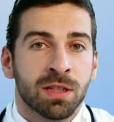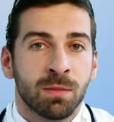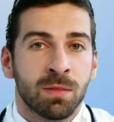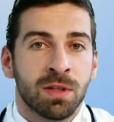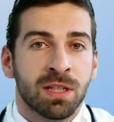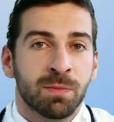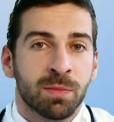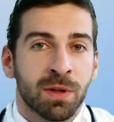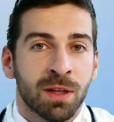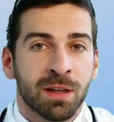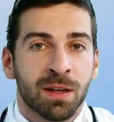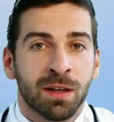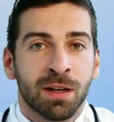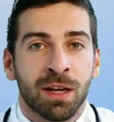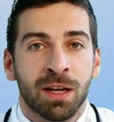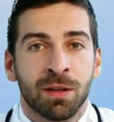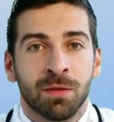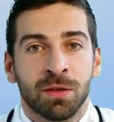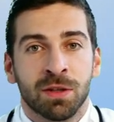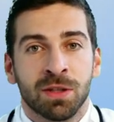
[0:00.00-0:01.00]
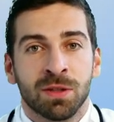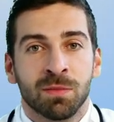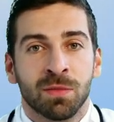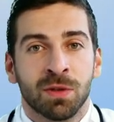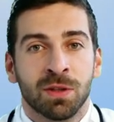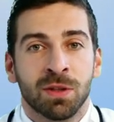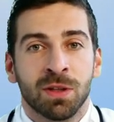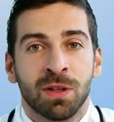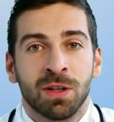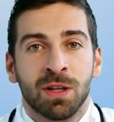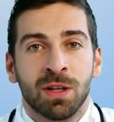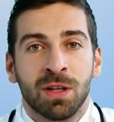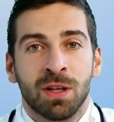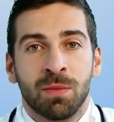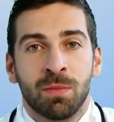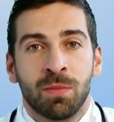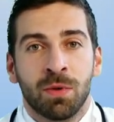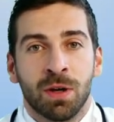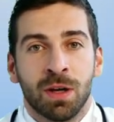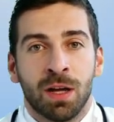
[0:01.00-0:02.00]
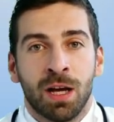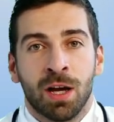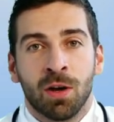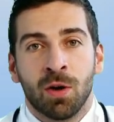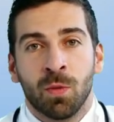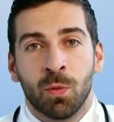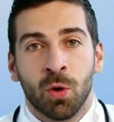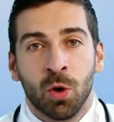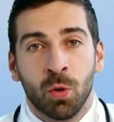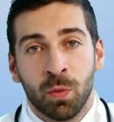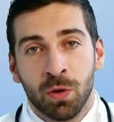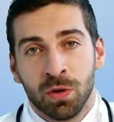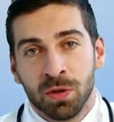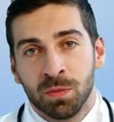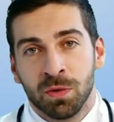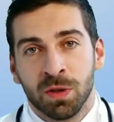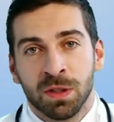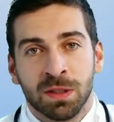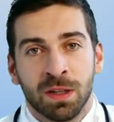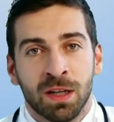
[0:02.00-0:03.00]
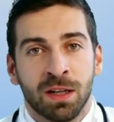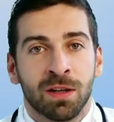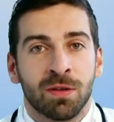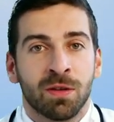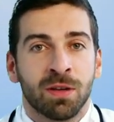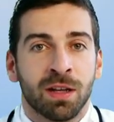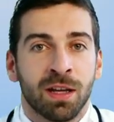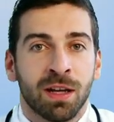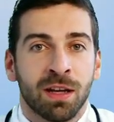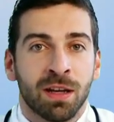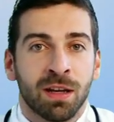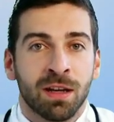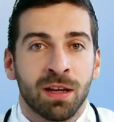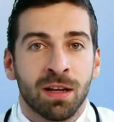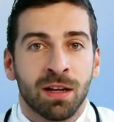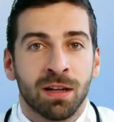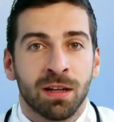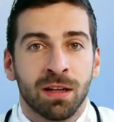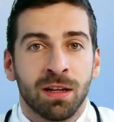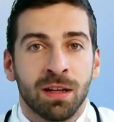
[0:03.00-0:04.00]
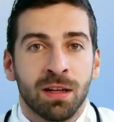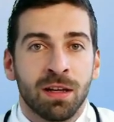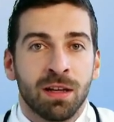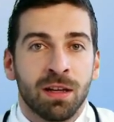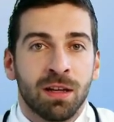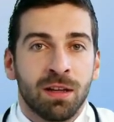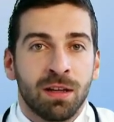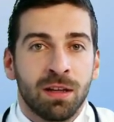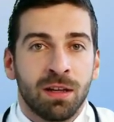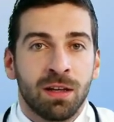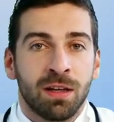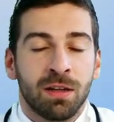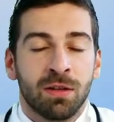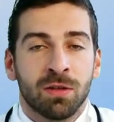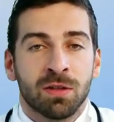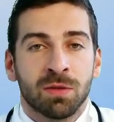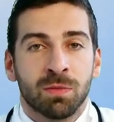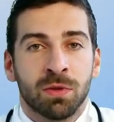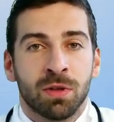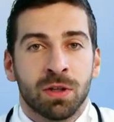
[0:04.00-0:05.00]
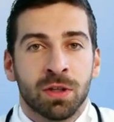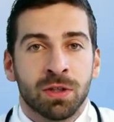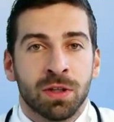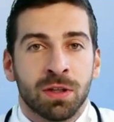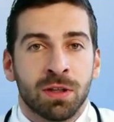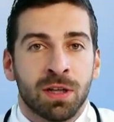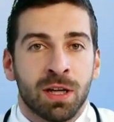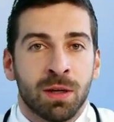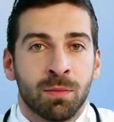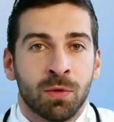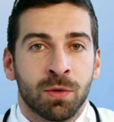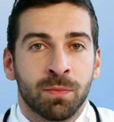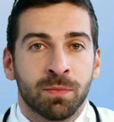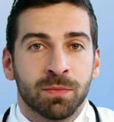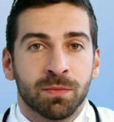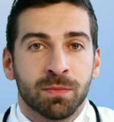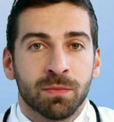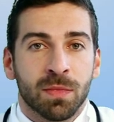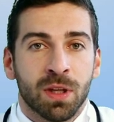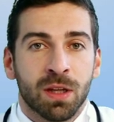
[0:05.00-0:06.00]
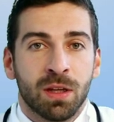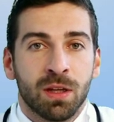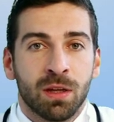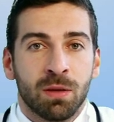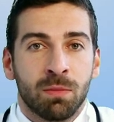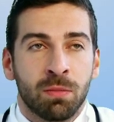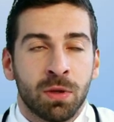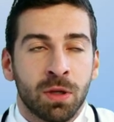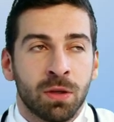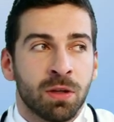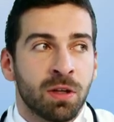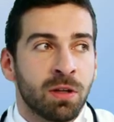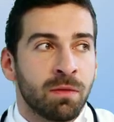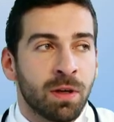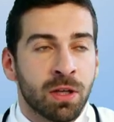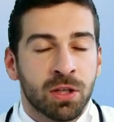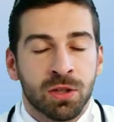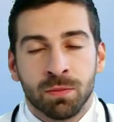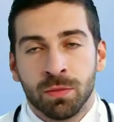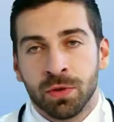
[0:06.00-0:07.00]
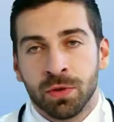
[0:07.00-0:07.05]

fish, or tofu. Evening, lighter protein, minus 15 to 20 grams, with